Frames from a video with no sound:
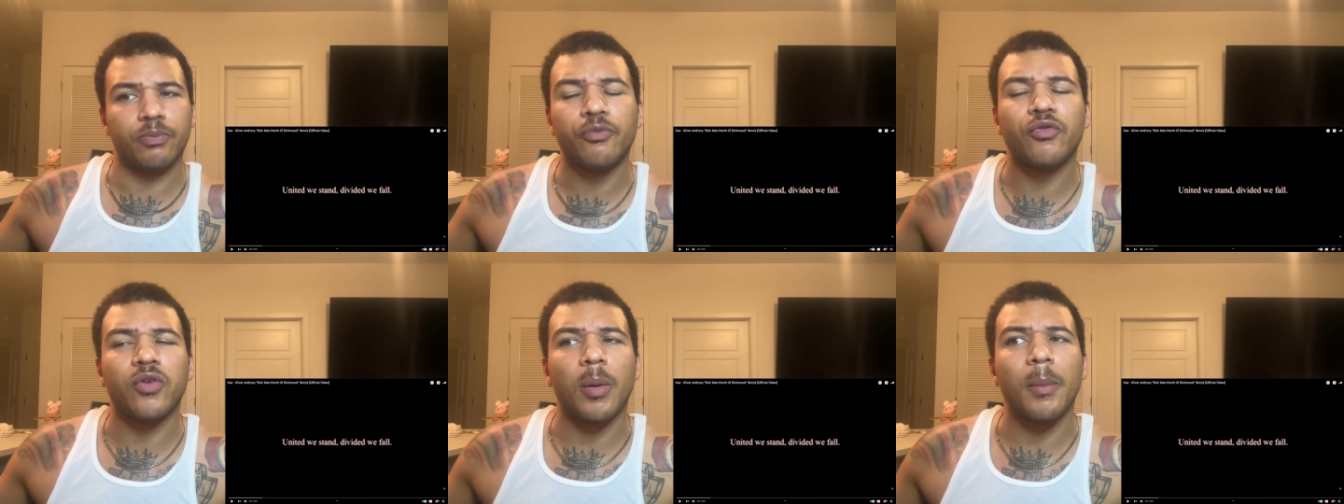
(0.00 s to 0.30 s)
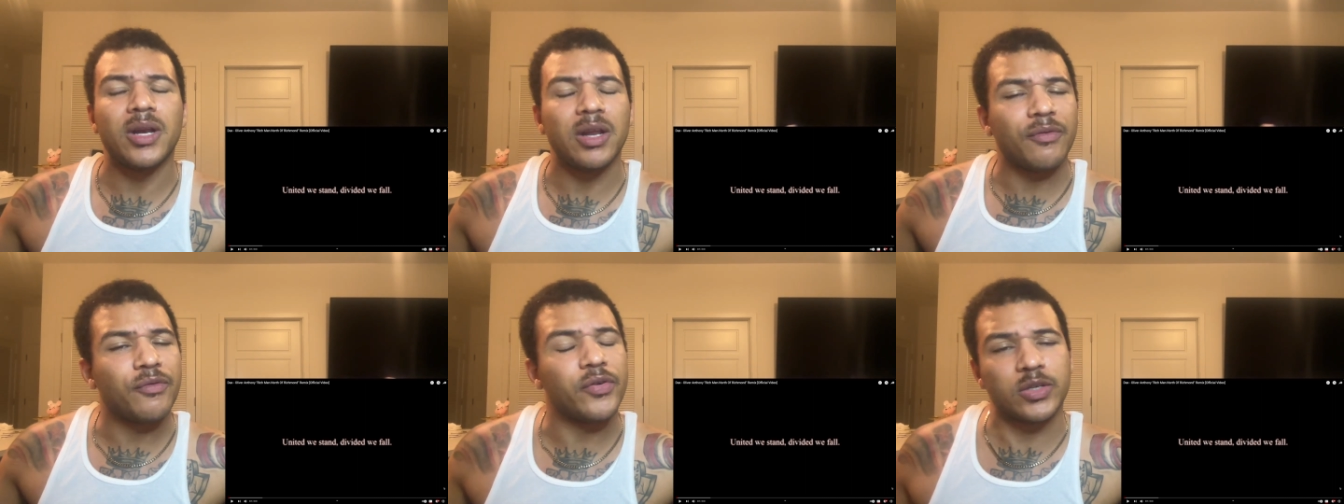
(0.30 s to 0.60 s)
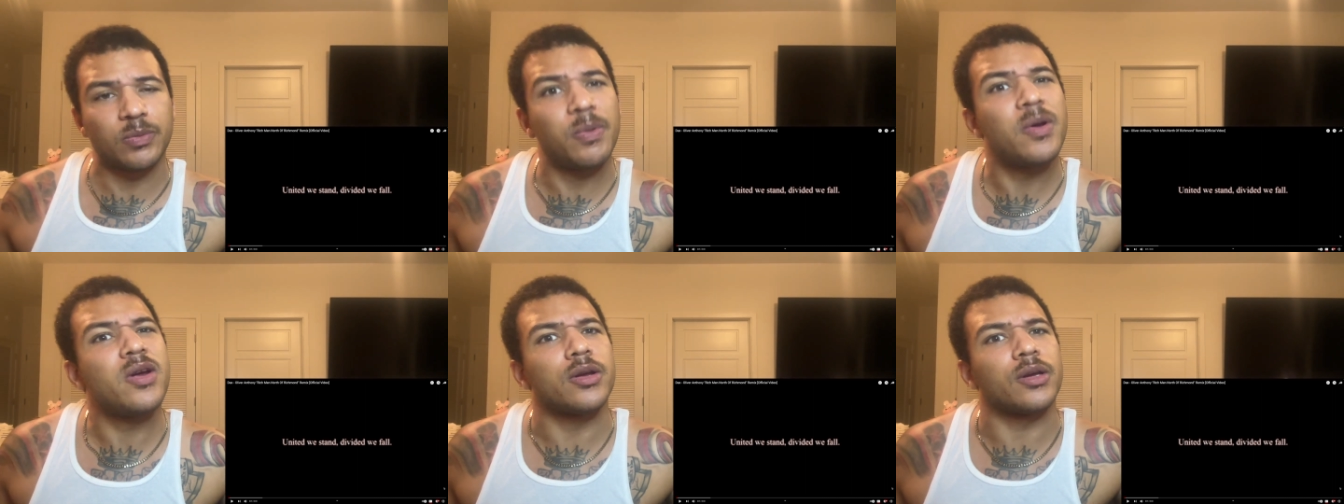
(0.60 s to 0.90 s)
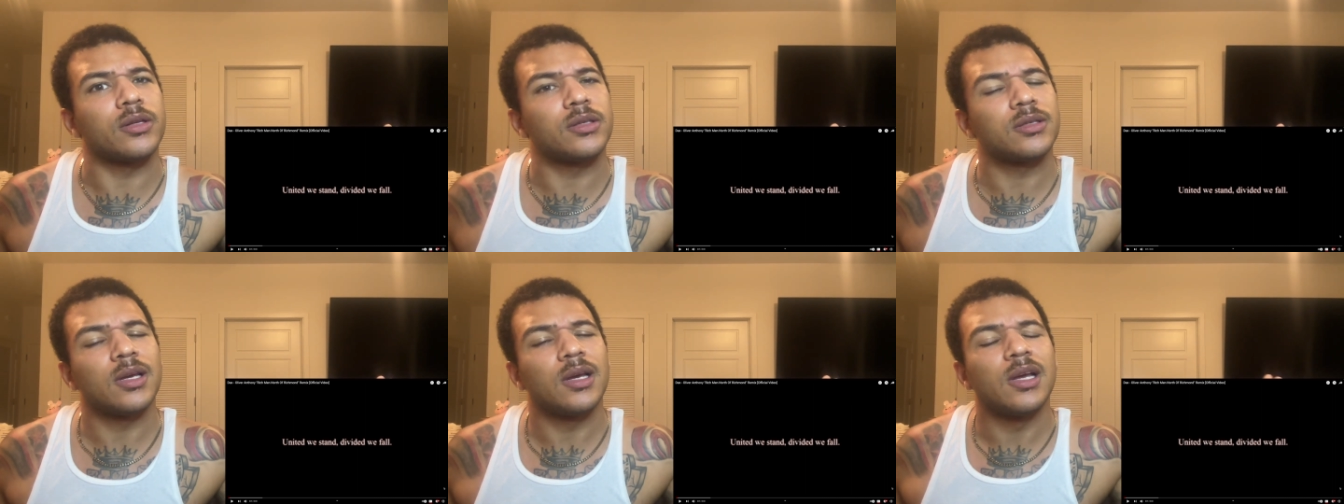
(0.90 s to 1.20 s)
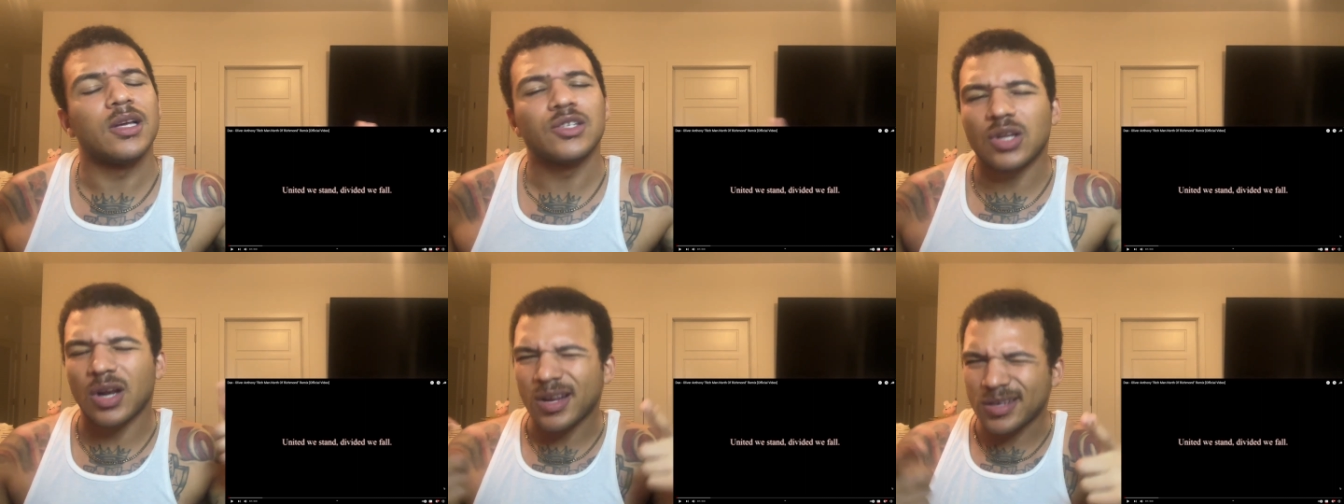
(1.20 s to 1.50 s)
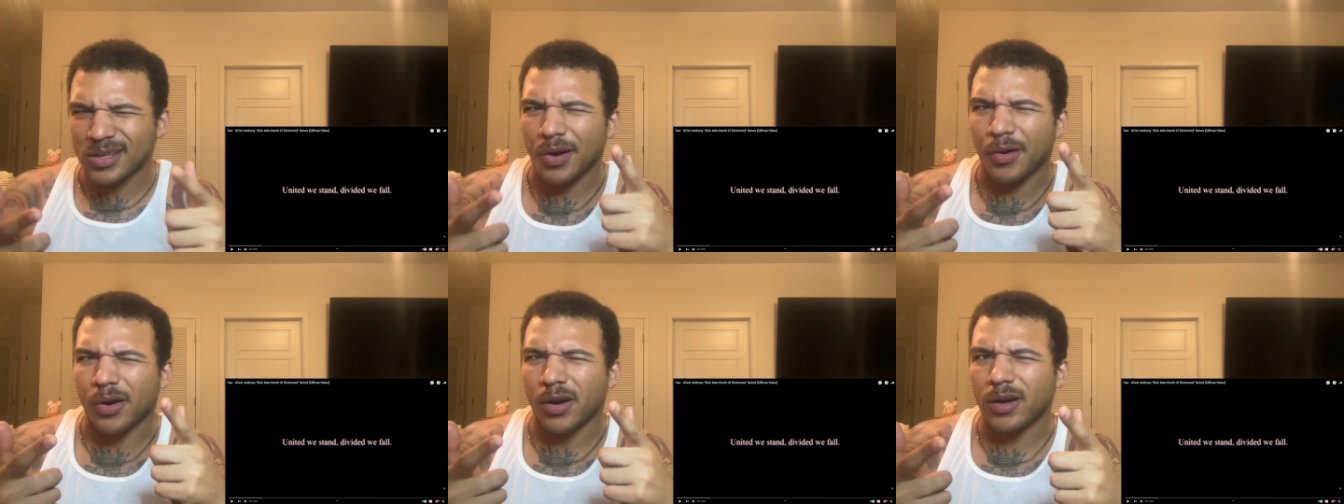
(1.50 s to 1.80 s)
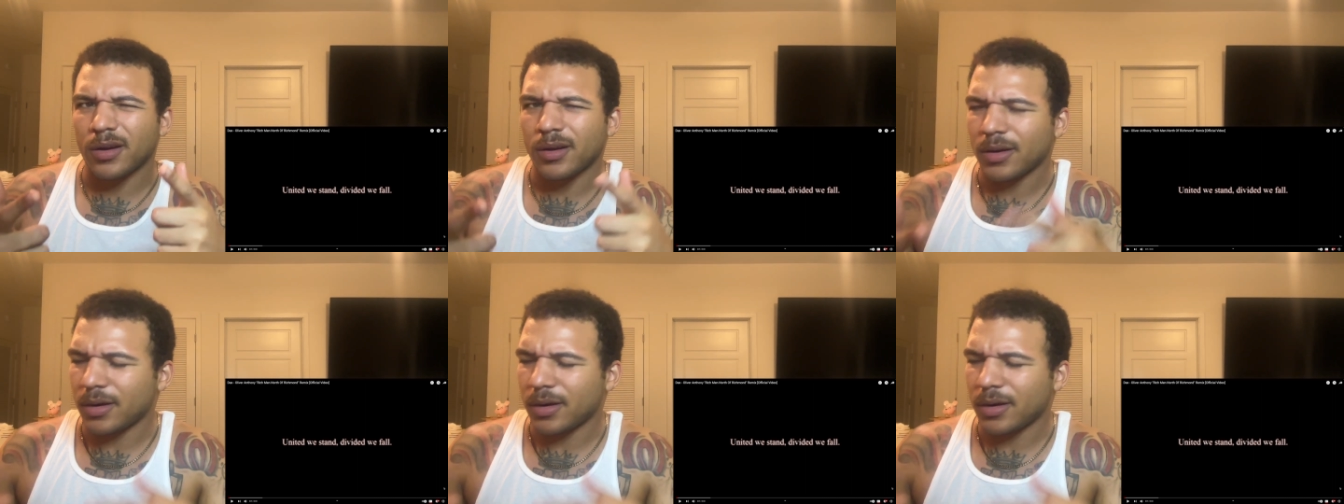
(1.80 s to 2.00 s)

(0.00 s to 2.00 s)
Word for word: from a different experience. So let's hear